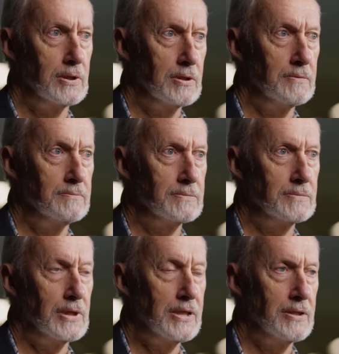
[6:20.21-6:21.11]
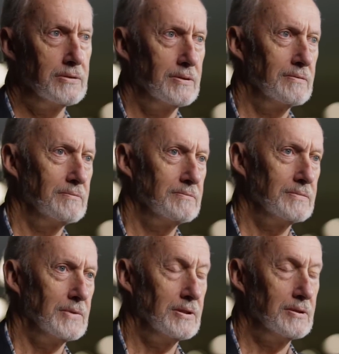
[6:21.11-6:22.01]
um, and
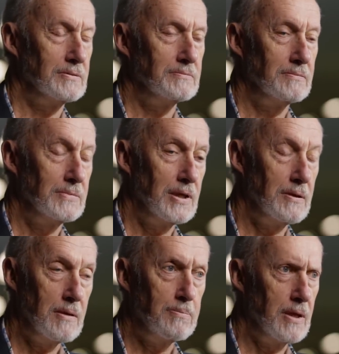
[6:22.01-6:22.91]
um, he,